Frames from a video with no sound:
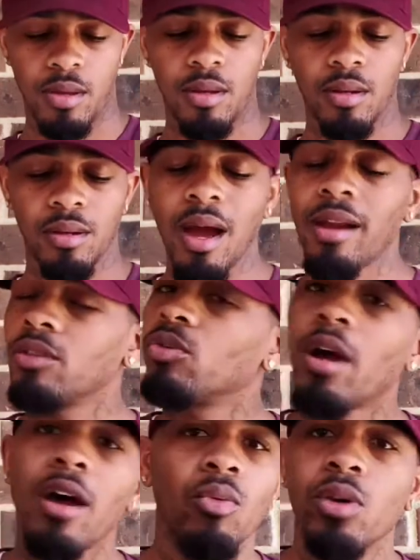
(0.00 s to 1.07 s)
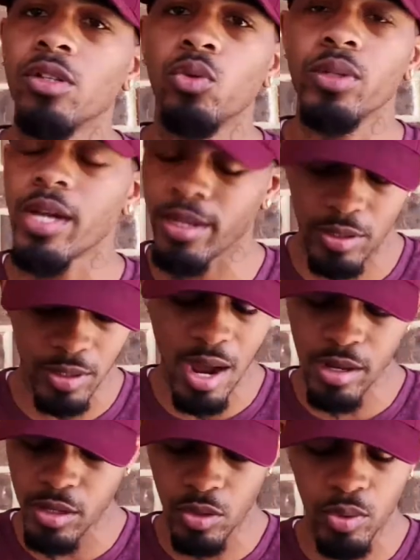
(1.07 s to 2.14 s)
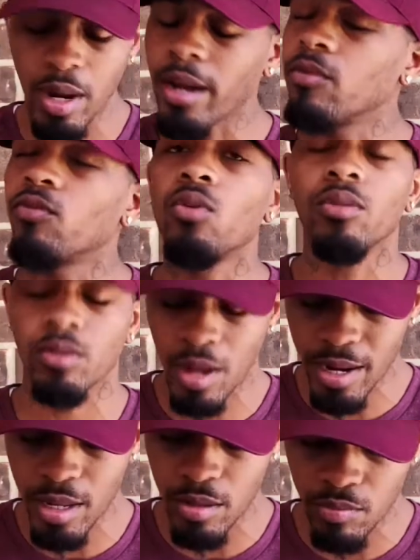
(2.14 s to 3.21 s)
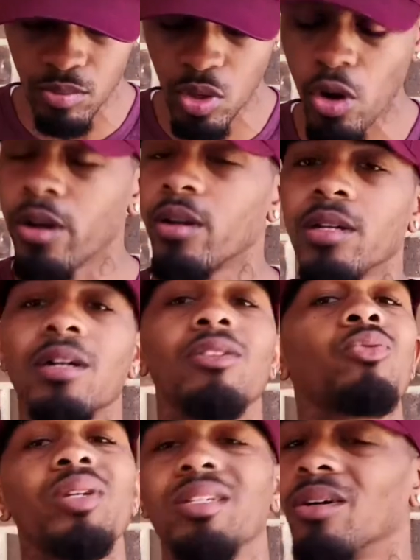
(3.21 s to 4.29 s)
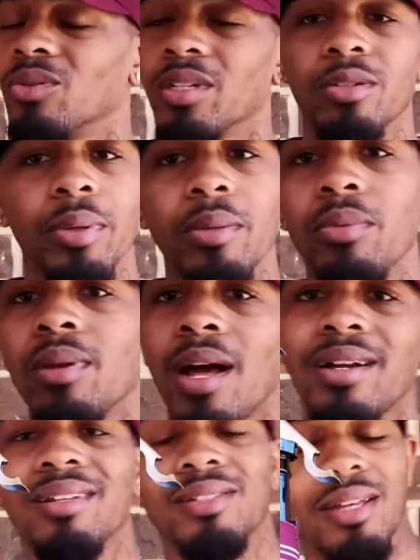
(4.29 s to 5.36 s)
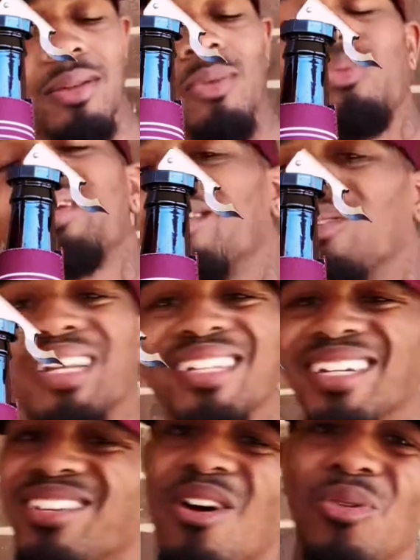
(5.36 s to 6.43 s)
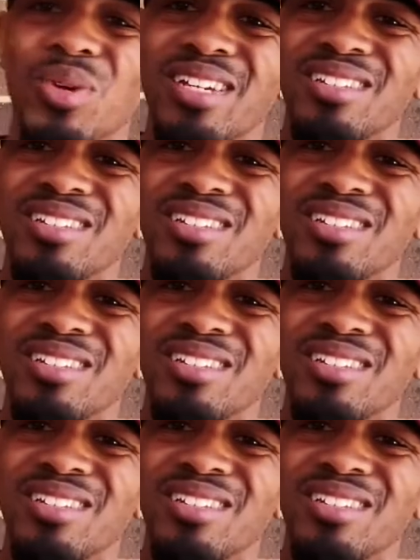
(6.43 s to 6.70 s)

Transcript: 93 out of 128 is not good. We're 93rd in the country. We know this, people. Like I say, we know that that's our weakness,